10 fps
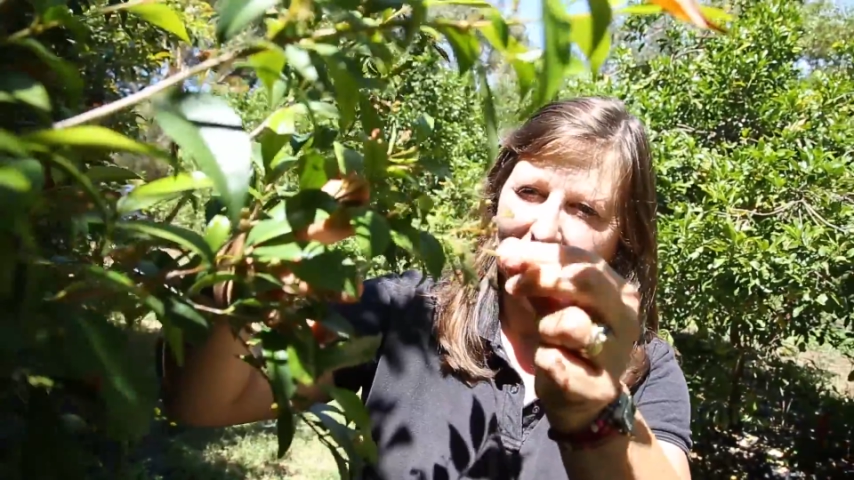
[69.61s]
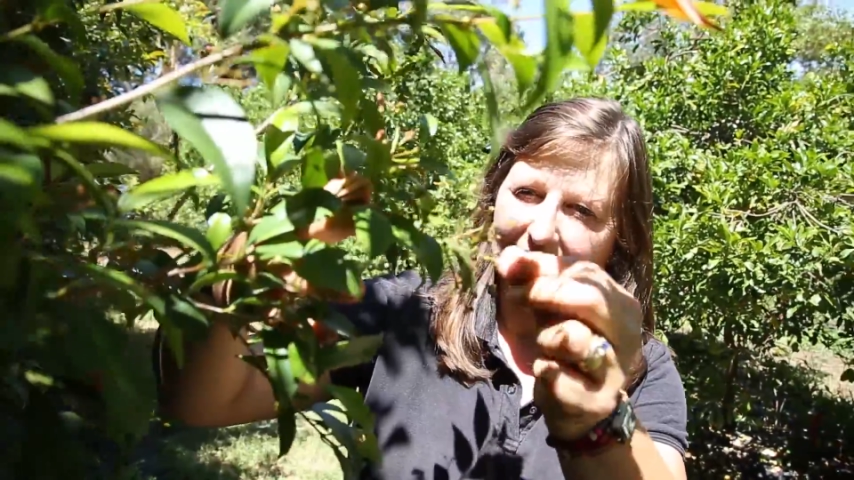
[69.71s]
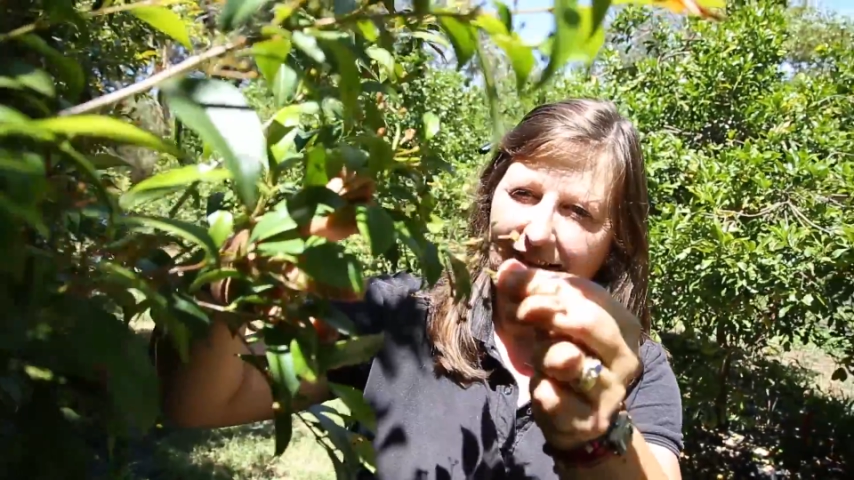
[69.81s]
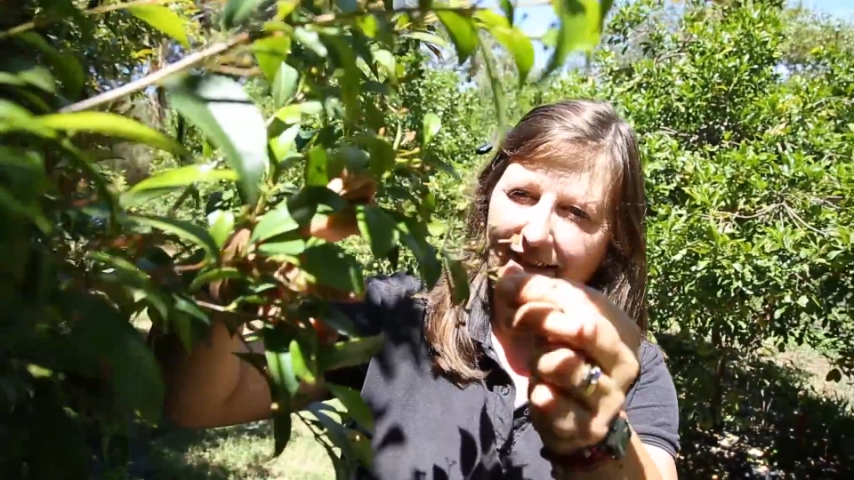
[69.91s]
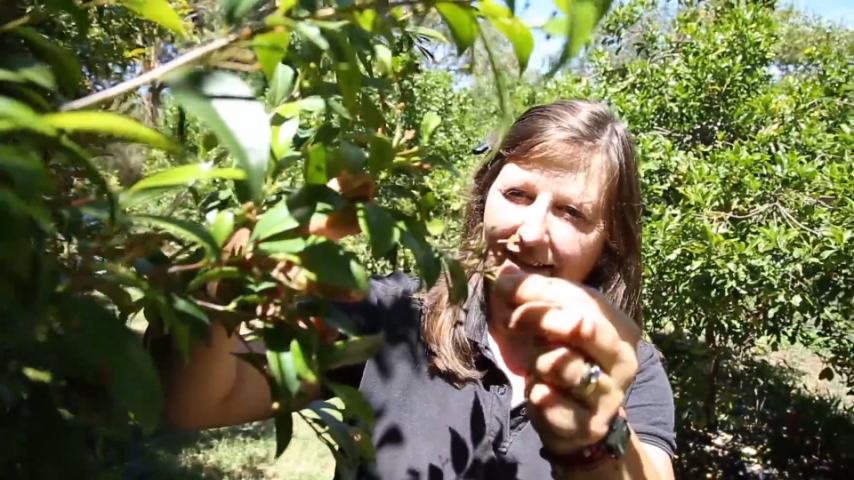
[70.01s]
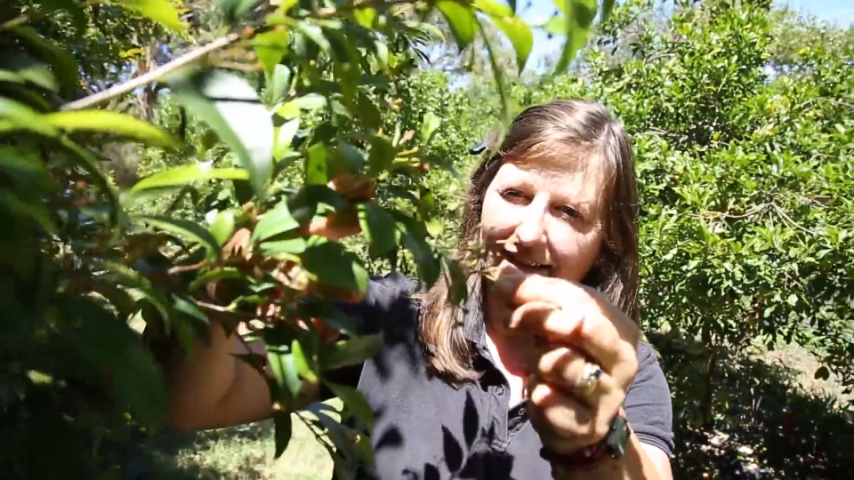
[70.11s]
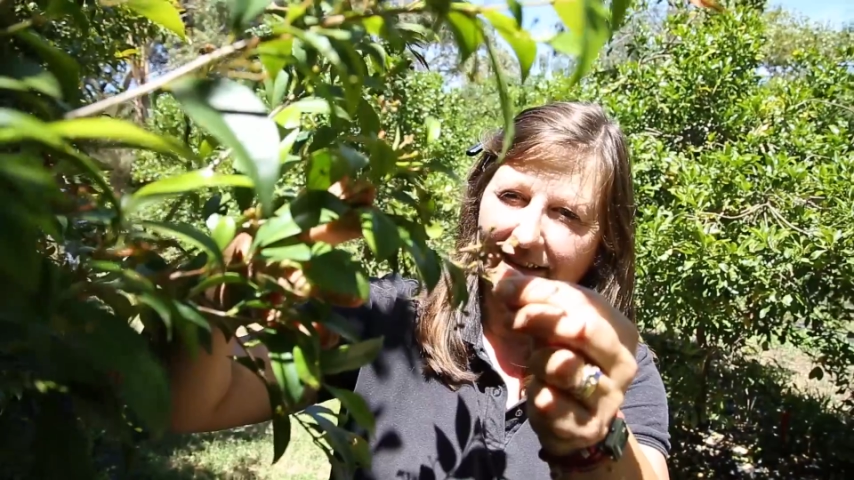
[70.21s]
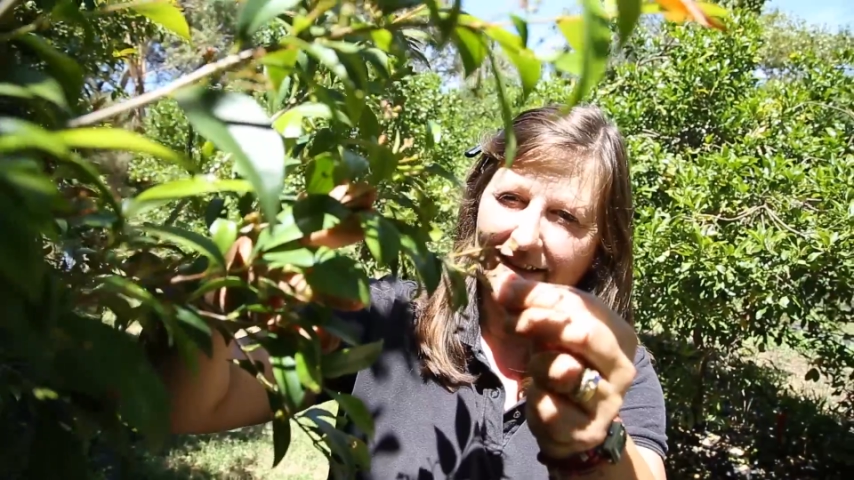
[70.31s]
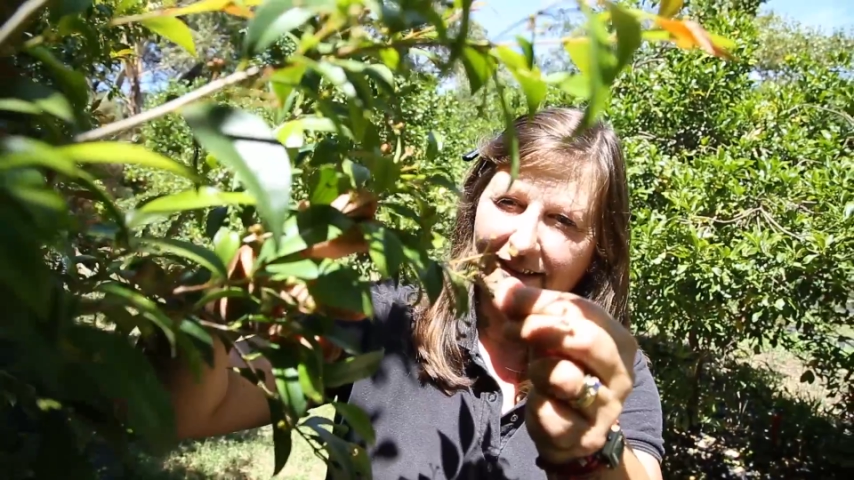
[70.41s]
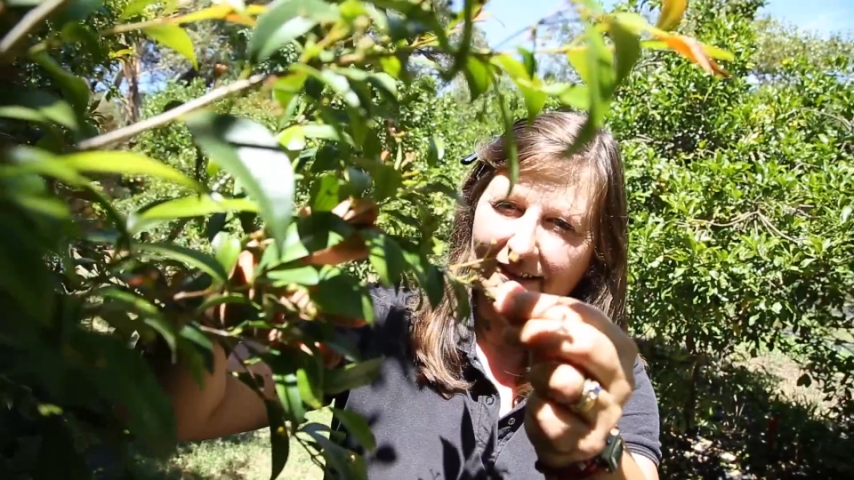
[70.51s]
has its own
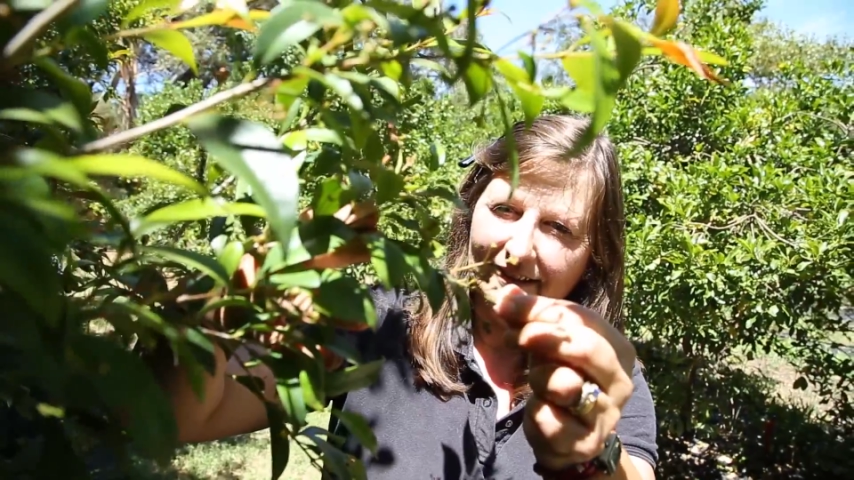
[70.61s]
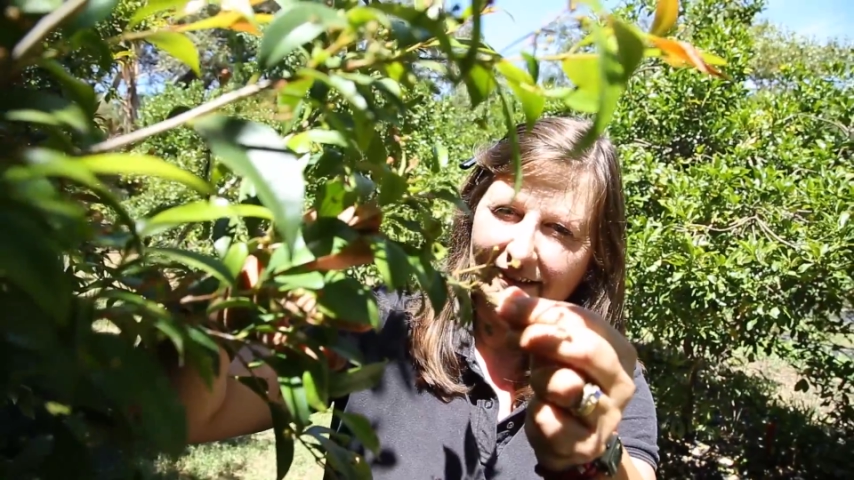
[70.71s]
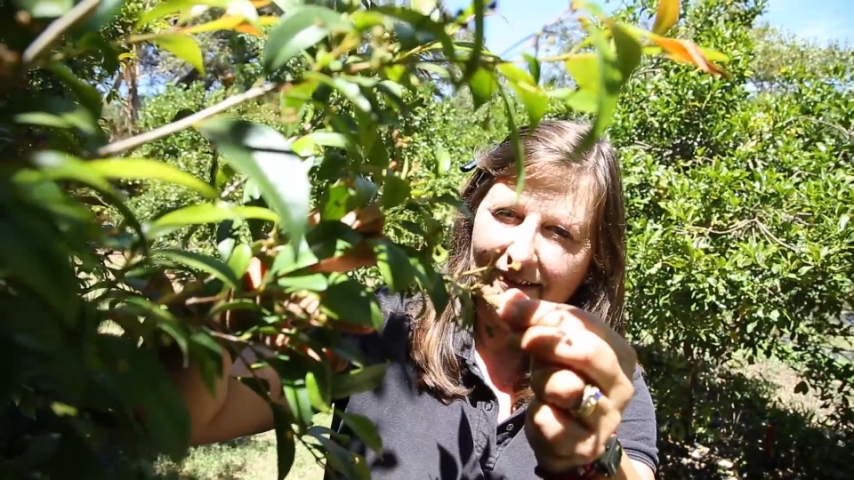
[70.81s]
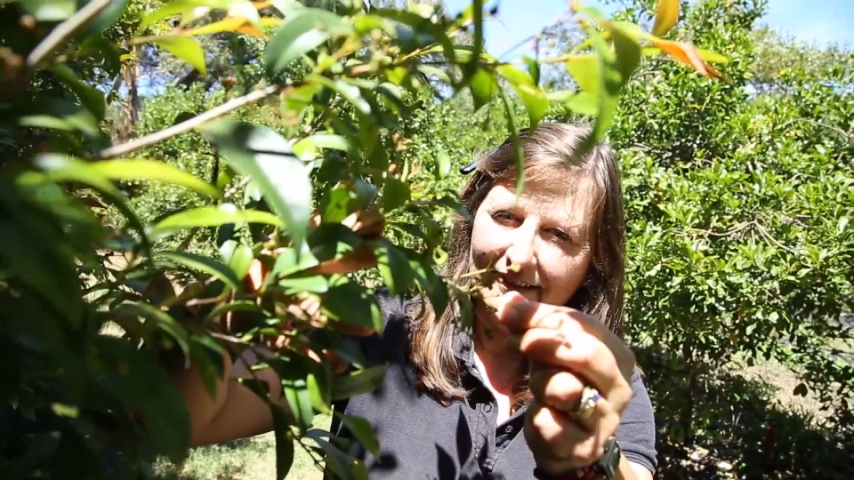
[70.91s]
cuisine